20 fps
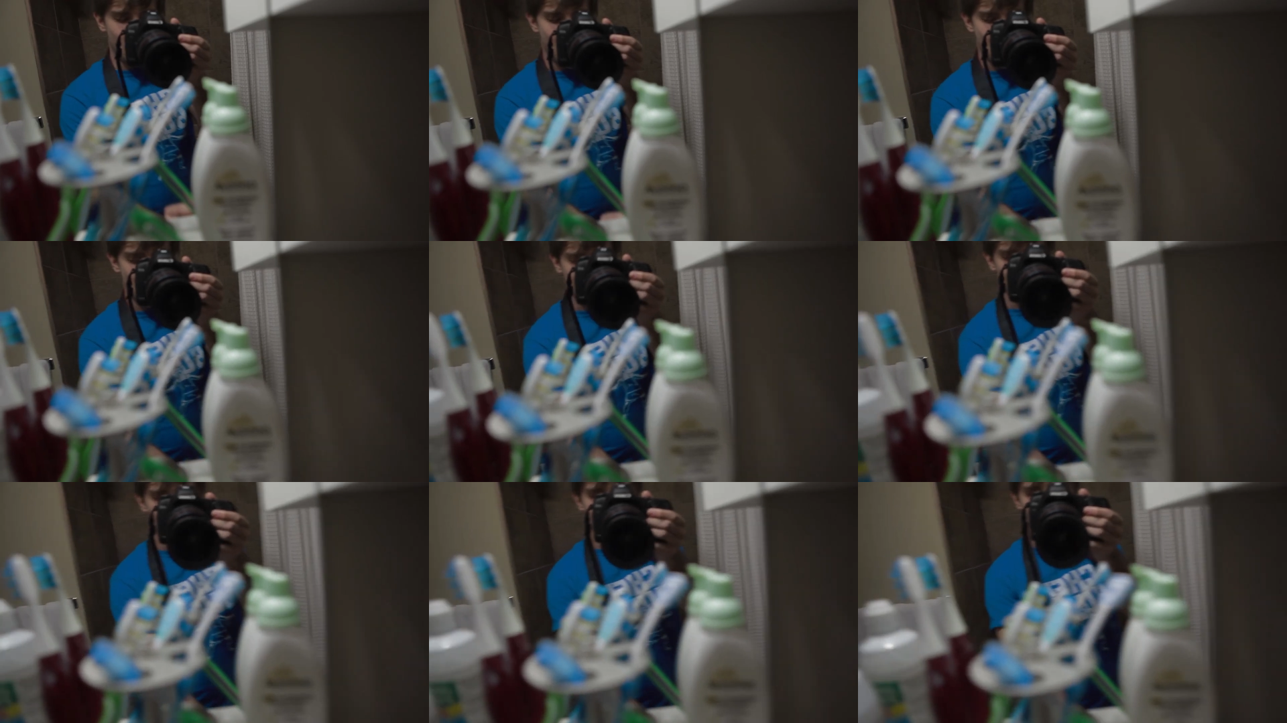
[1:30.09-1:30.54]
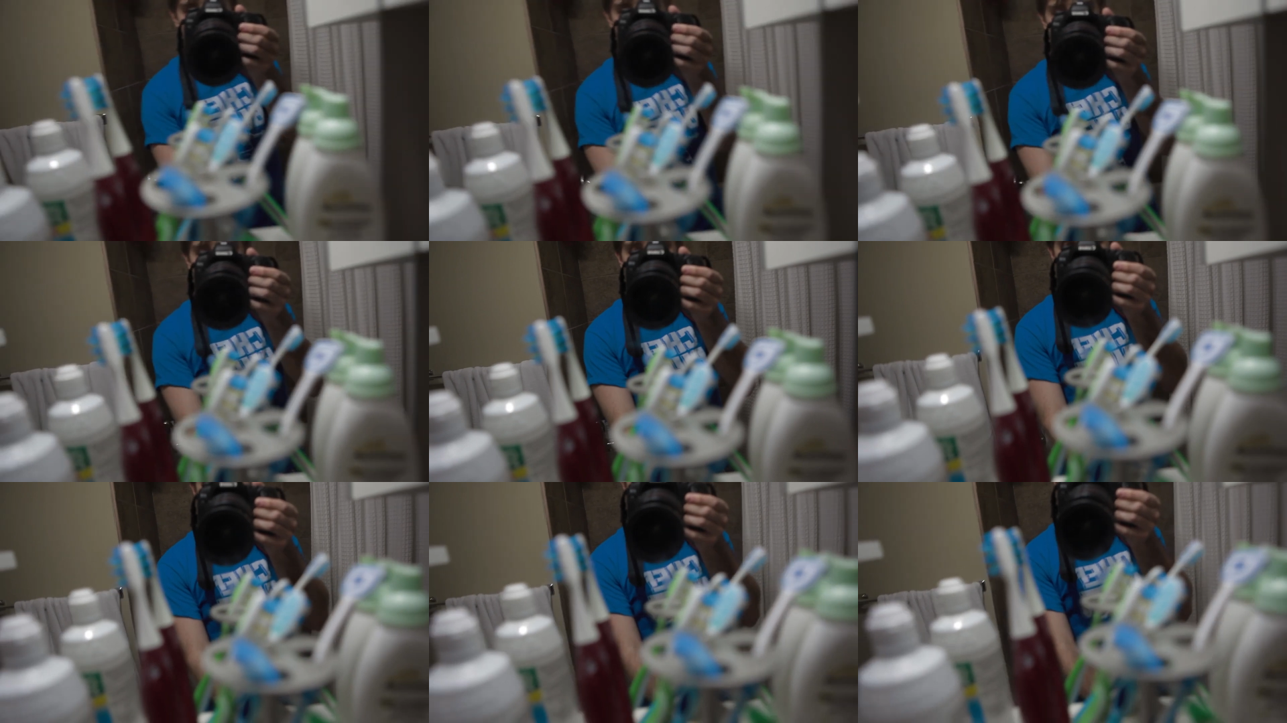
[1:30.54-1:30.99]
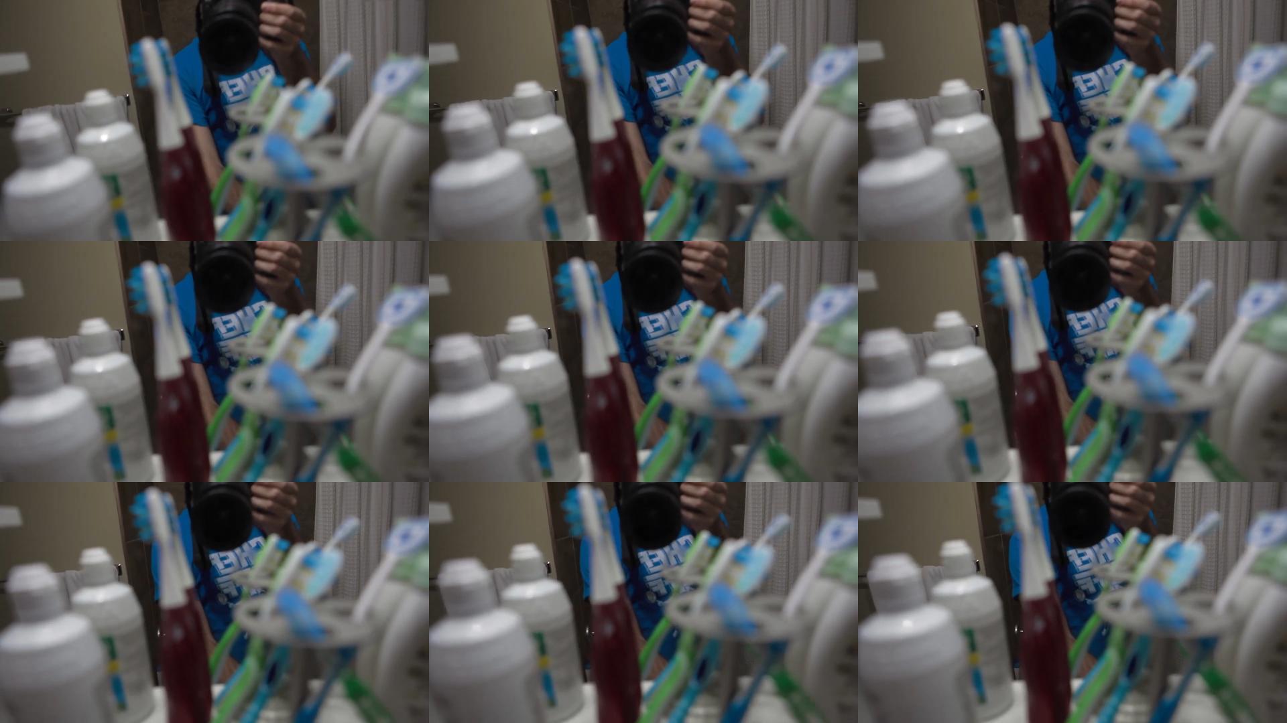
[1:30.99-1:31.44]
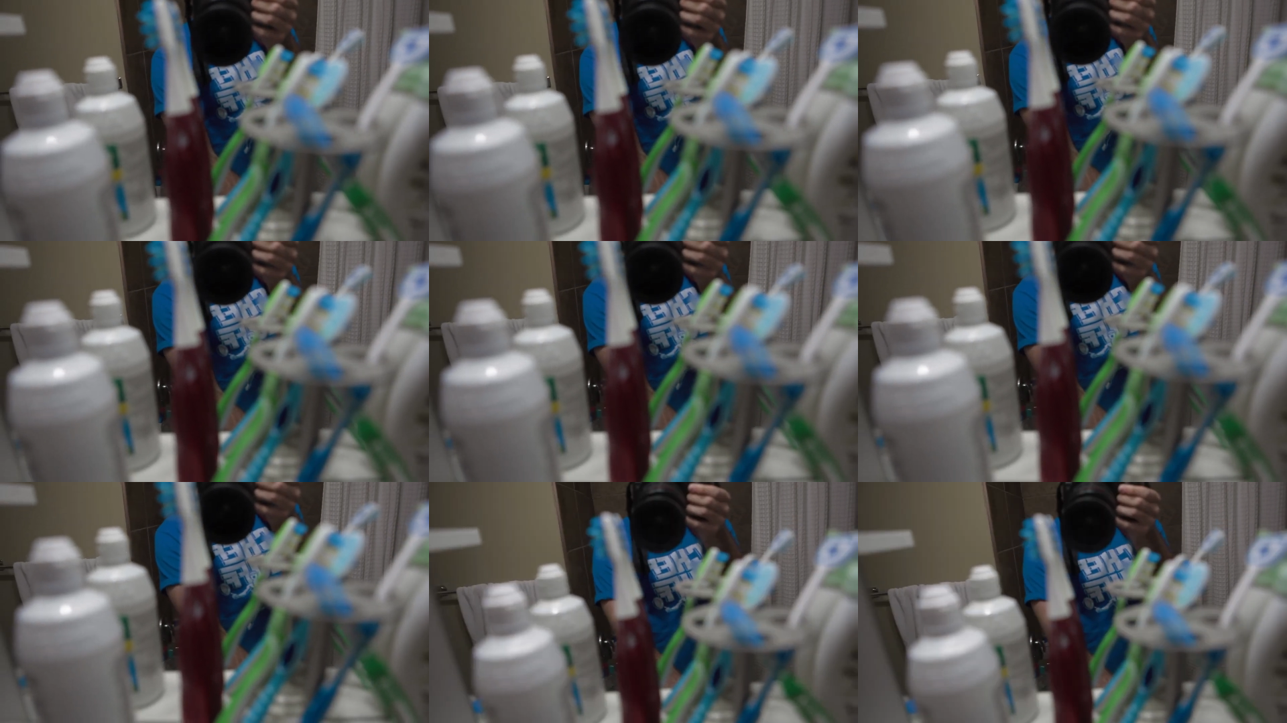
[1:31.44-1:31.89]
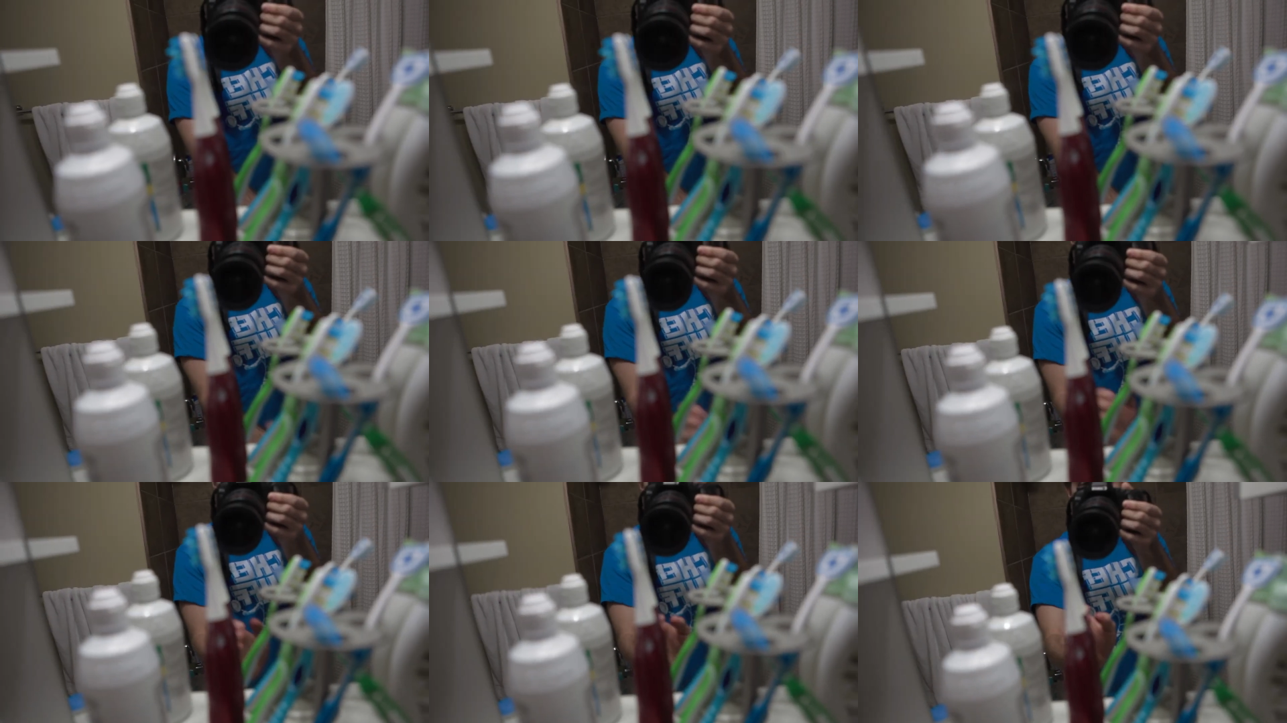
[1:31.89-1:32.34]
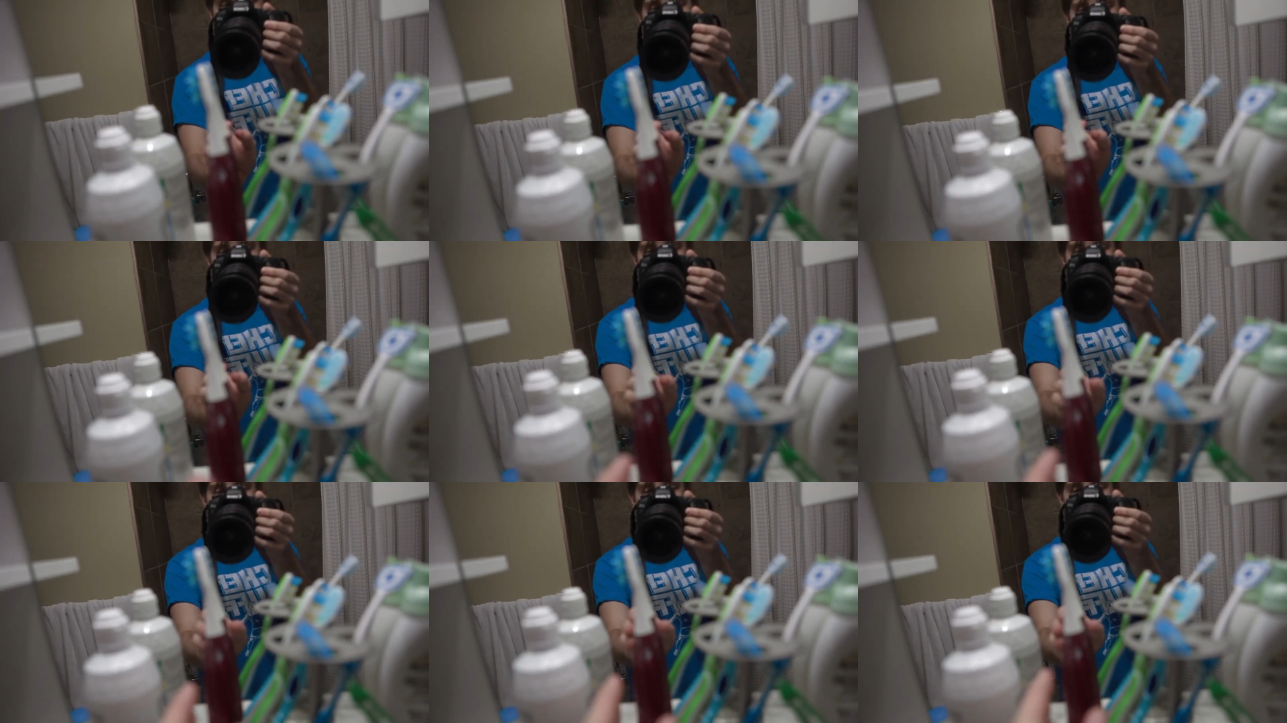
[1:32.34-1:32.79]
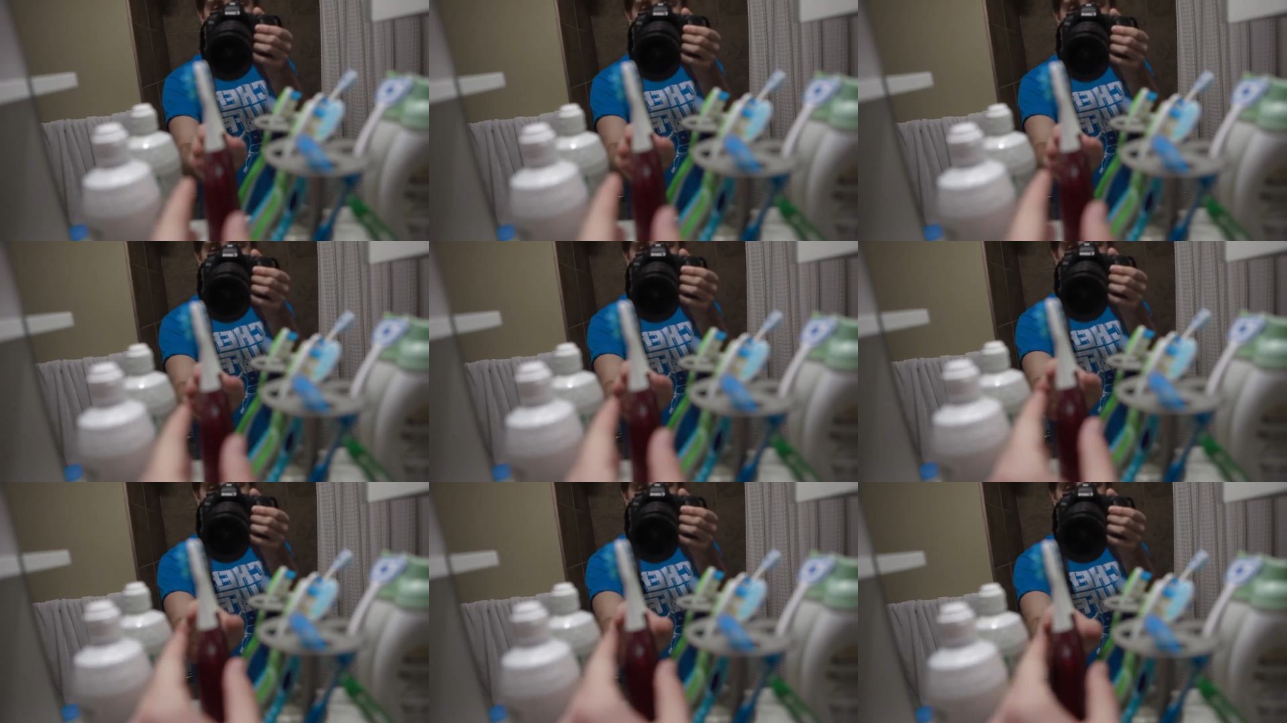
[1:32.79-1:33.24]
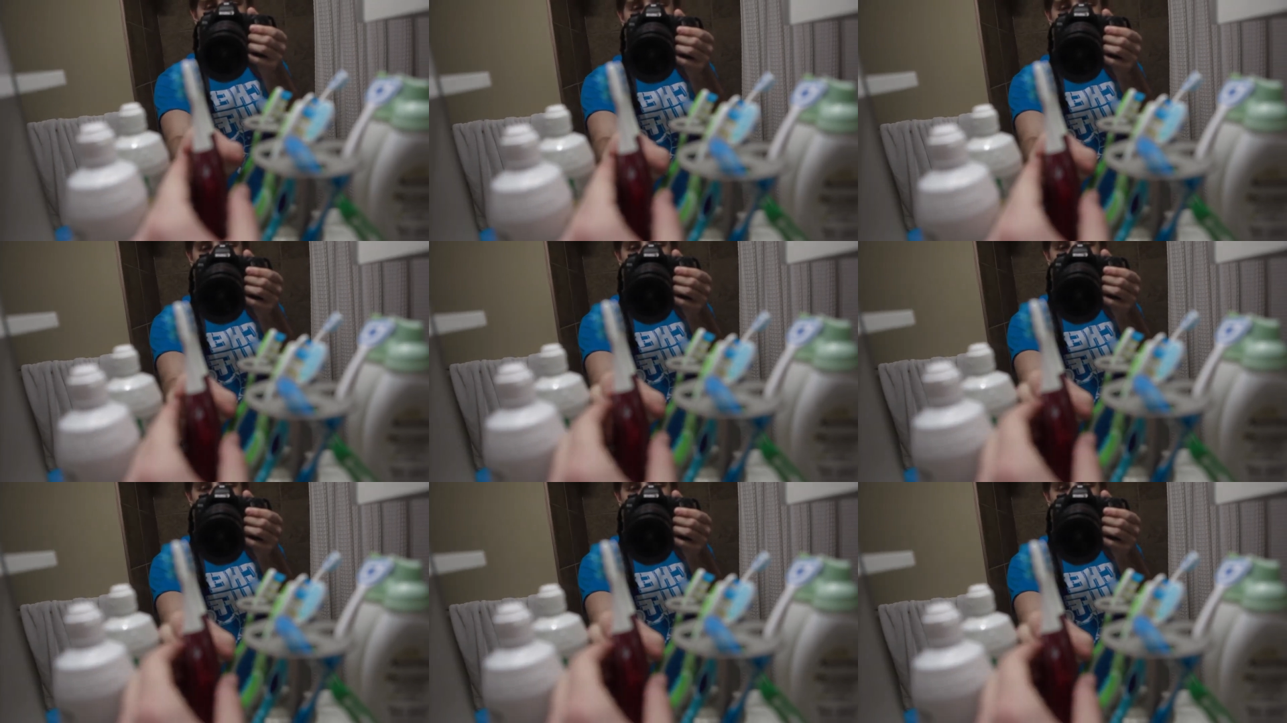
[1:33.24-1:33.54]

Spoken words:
No face is visible, so there are no lips to read.